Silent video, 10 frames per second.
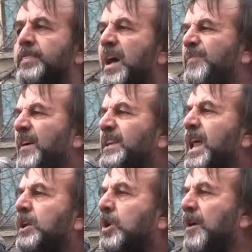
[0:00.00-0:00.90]
the
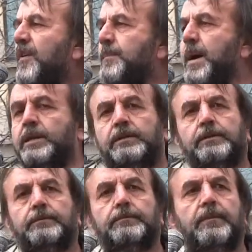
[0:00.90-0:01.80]
federal government
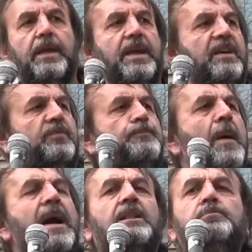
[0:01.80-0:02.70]

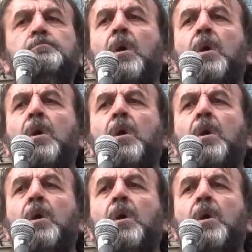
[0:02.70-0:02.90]
spent